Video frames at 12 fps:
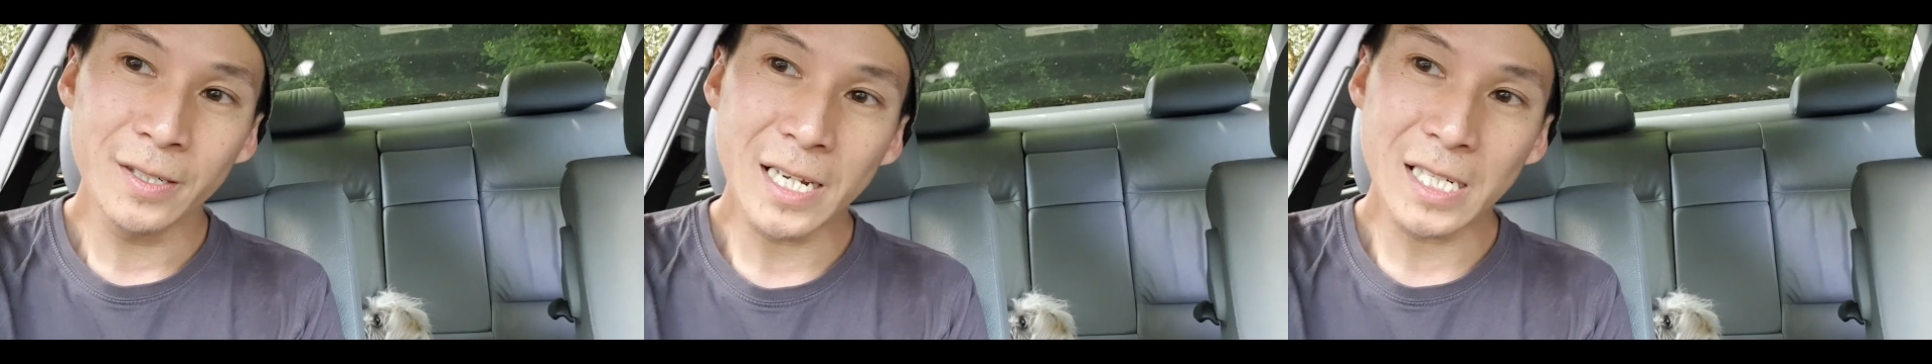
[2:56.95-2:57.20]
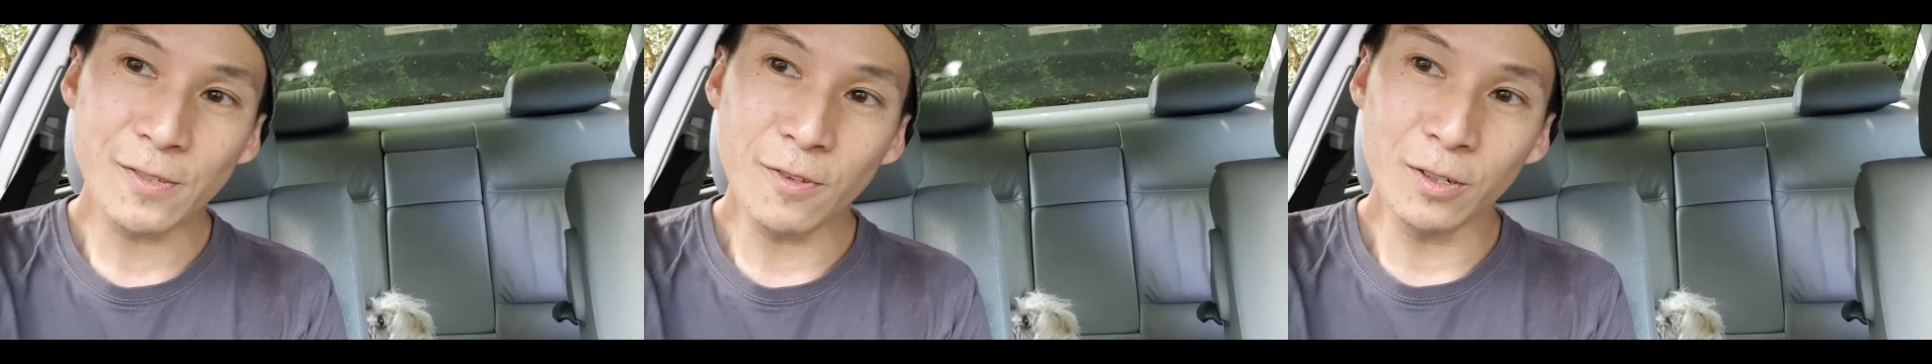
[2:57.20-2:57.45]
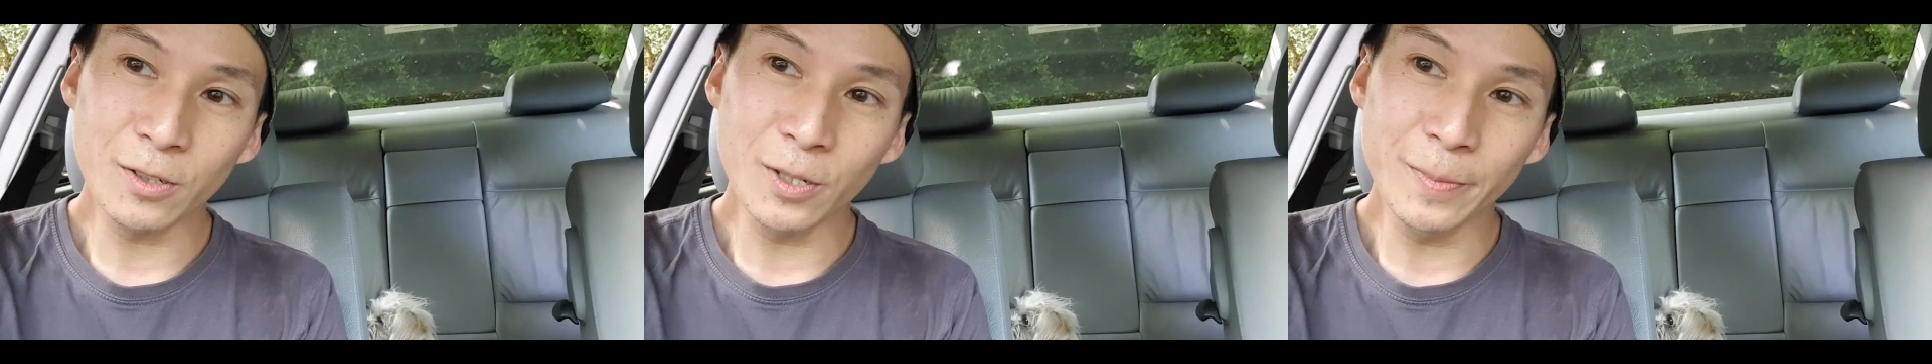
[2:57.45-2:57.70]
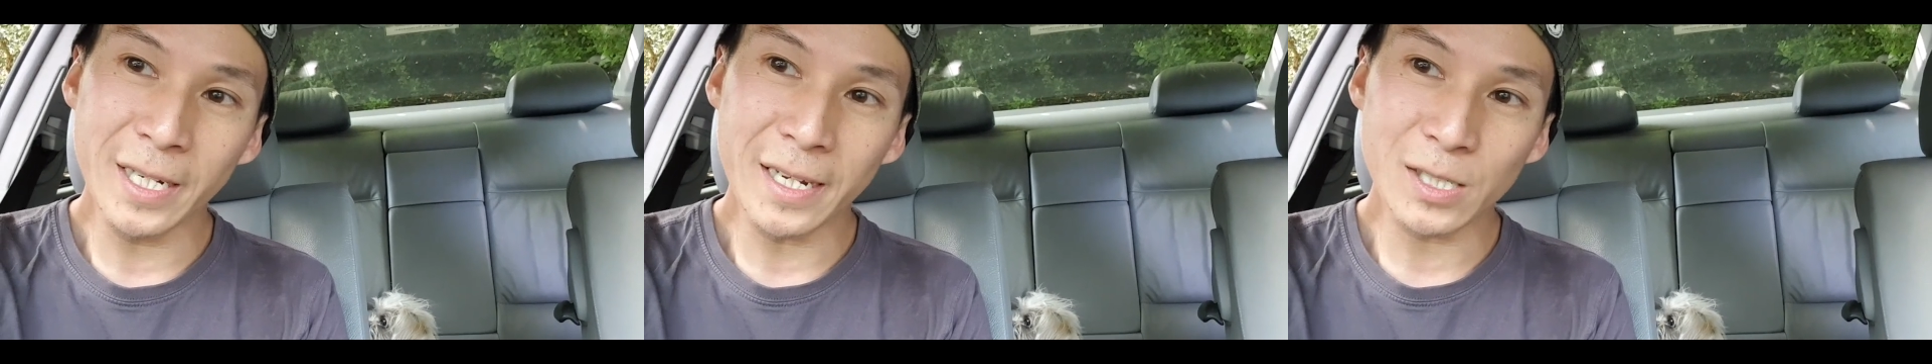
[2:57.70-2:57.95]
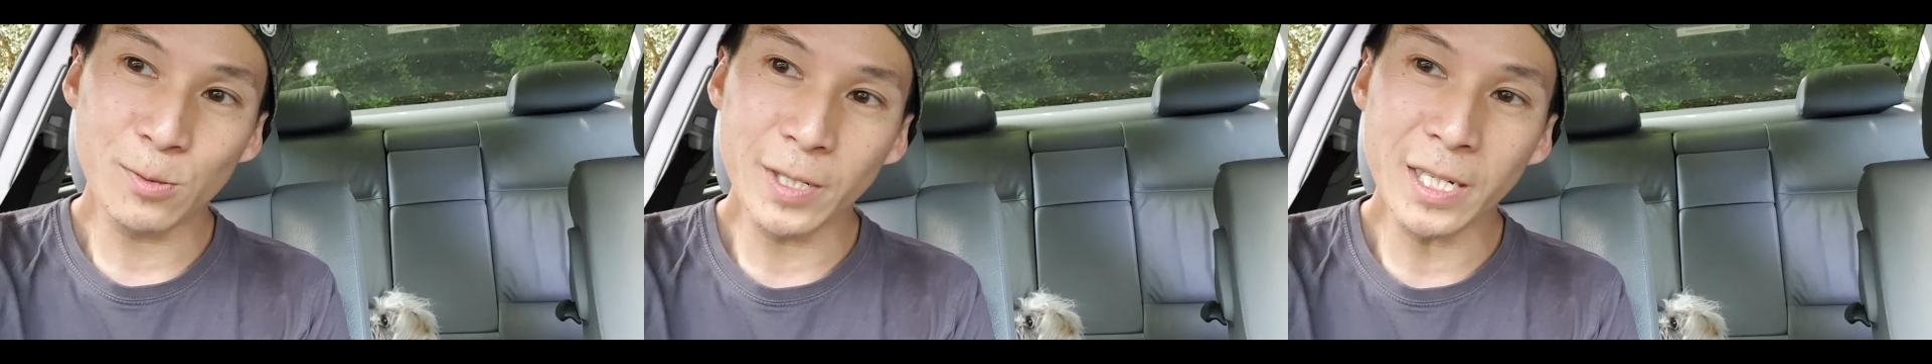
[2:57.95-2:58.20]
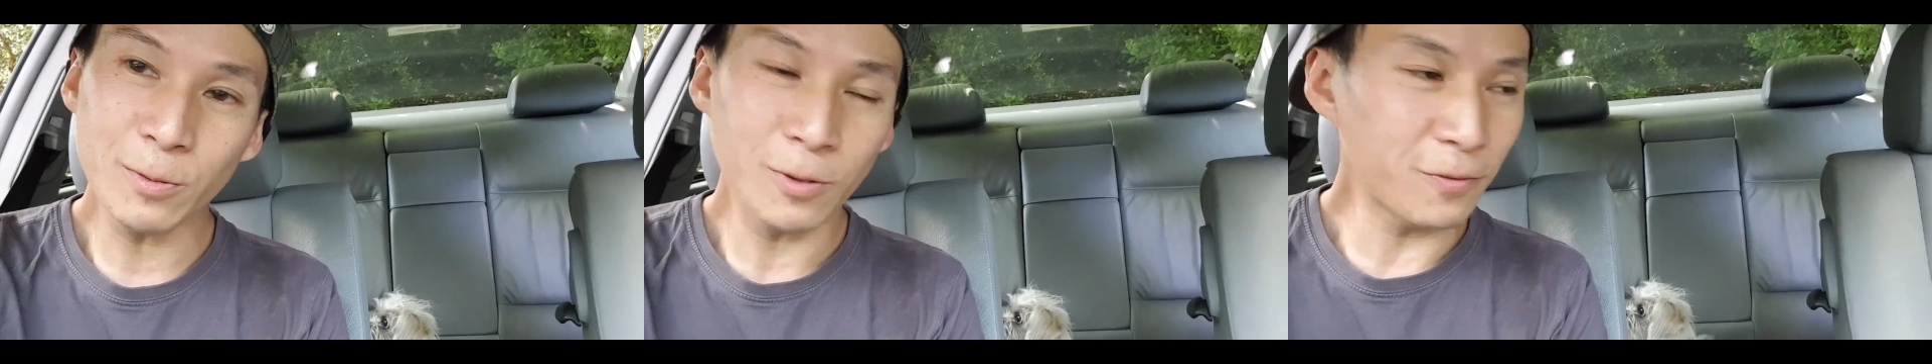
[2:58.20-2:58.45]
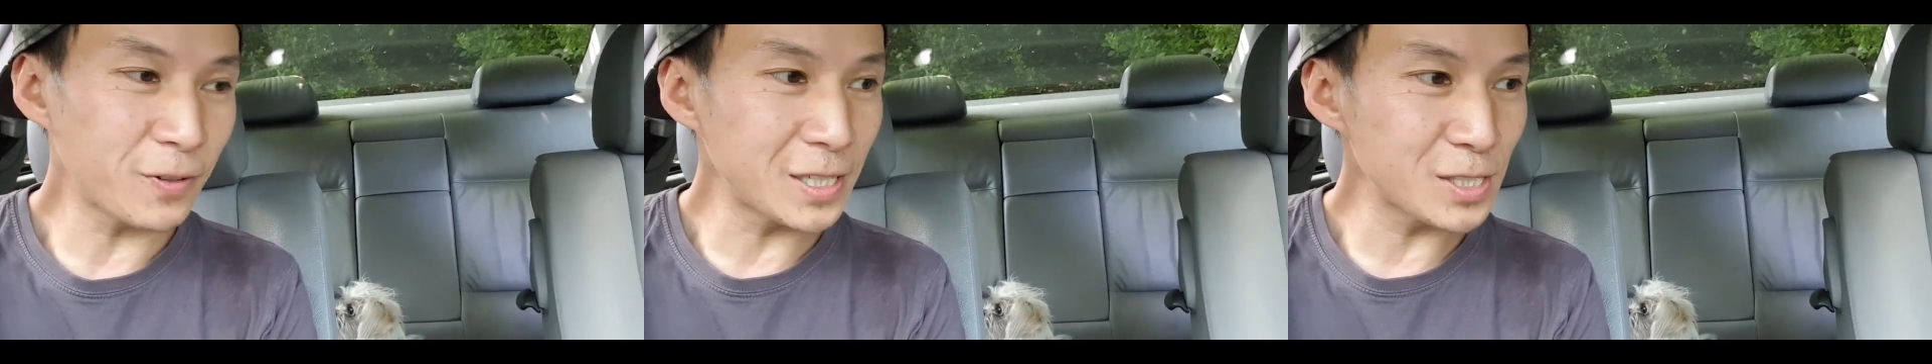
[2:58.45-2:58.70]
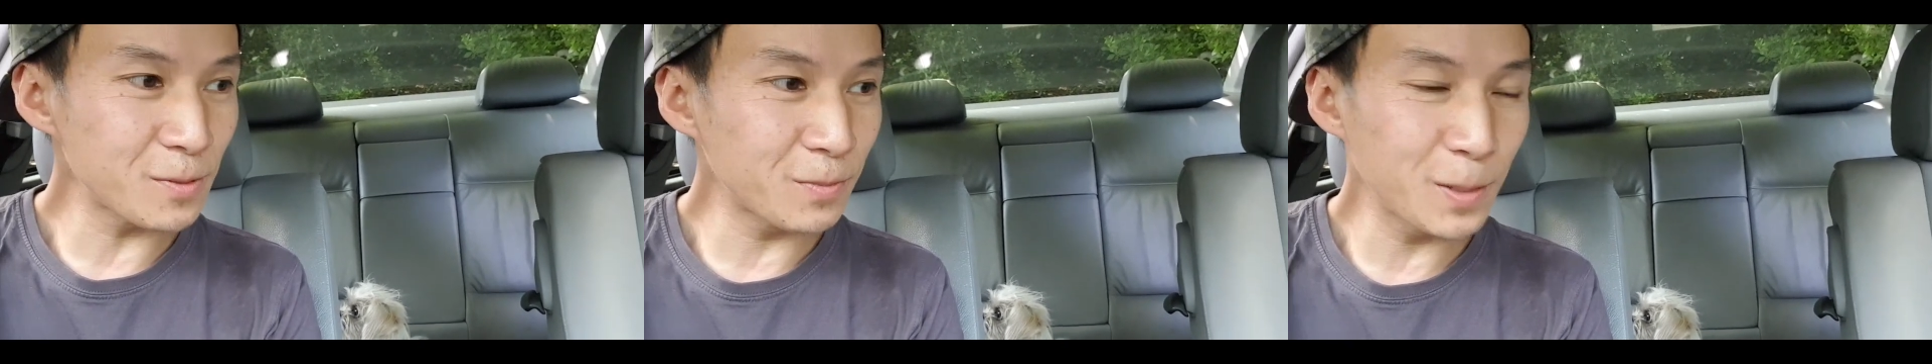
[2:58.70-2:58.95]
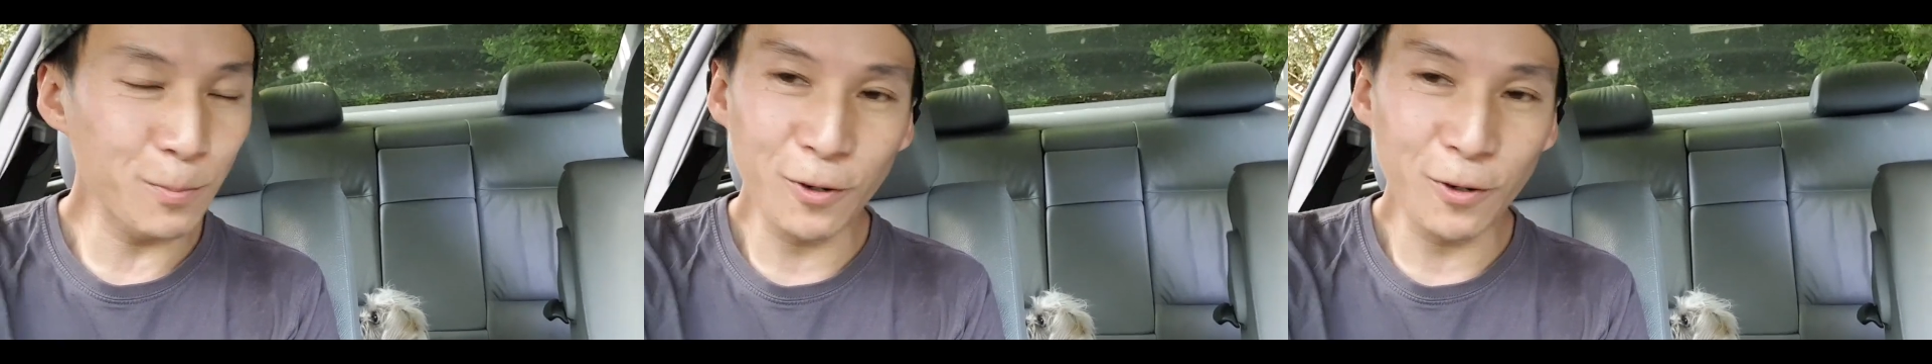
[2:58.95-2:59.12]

next vlog coming next week, we'll find something